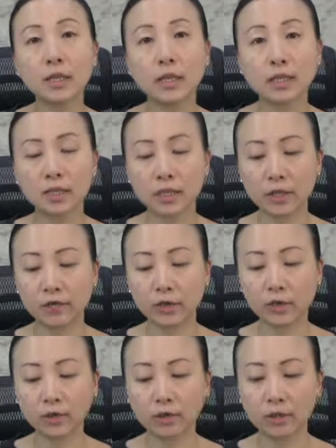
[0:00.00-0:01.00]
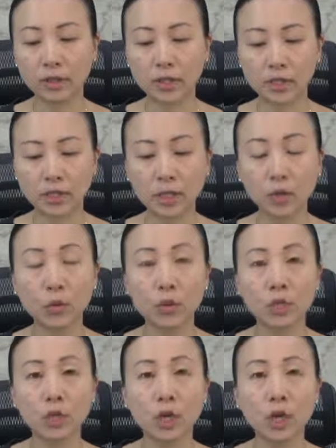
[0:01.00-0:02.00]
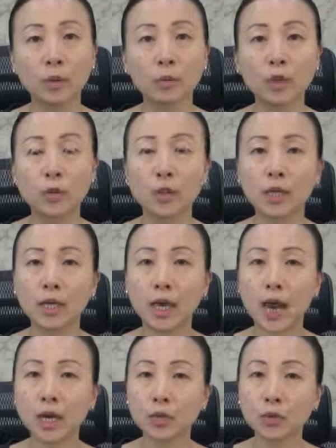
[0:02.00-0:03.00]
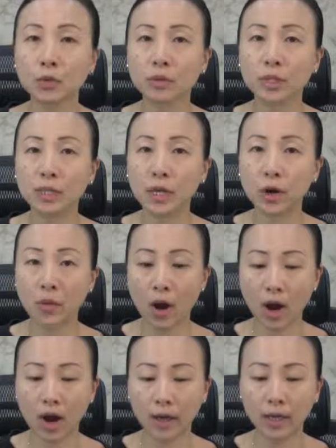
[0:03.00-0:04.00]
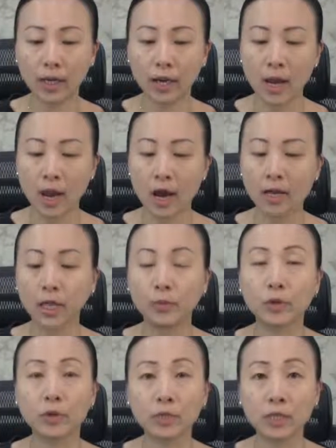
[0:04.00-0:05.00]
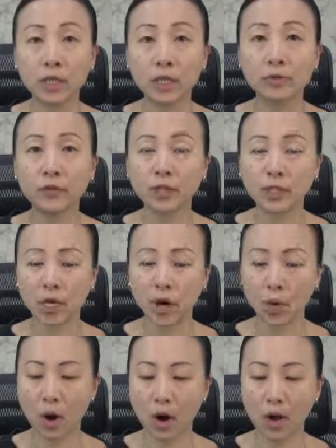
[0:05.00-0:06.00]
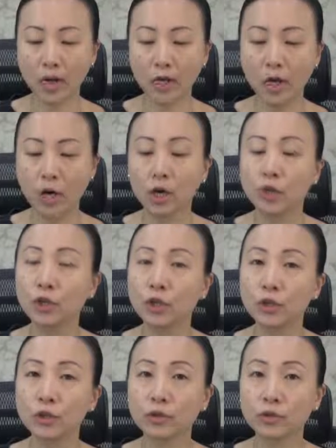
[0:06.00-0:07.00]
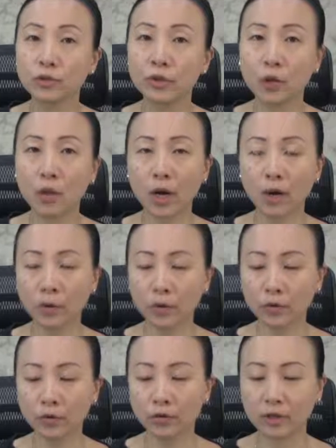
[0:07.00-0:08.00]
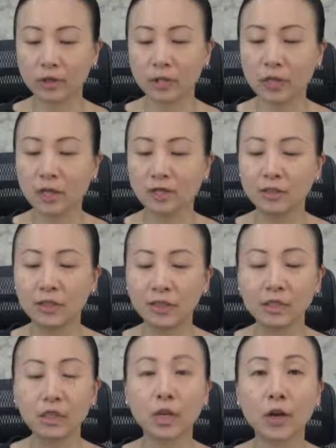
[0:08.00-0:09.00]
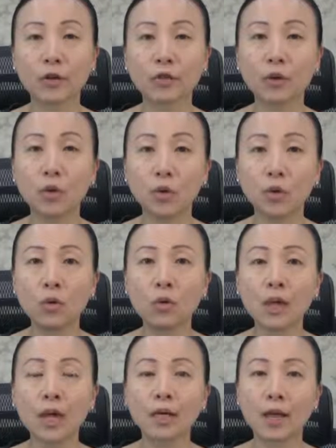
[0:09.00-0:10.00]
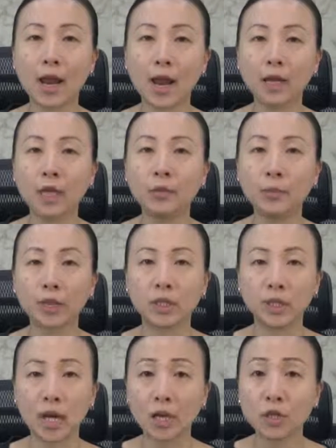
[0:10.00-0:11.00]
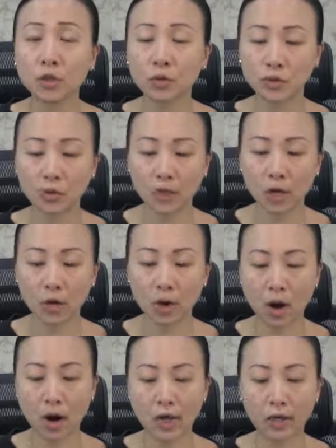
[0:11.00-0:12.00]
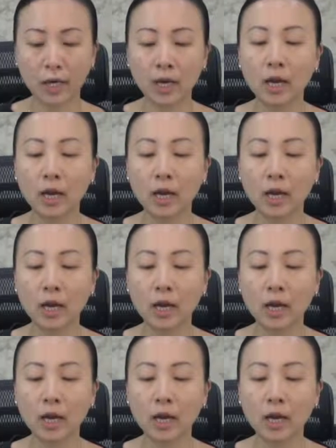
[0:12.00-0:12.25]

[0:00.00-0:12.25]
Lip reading: it is difficult to distinguish between an actual COI and a perceived COI, journals require authors to disclose all and any potential COI,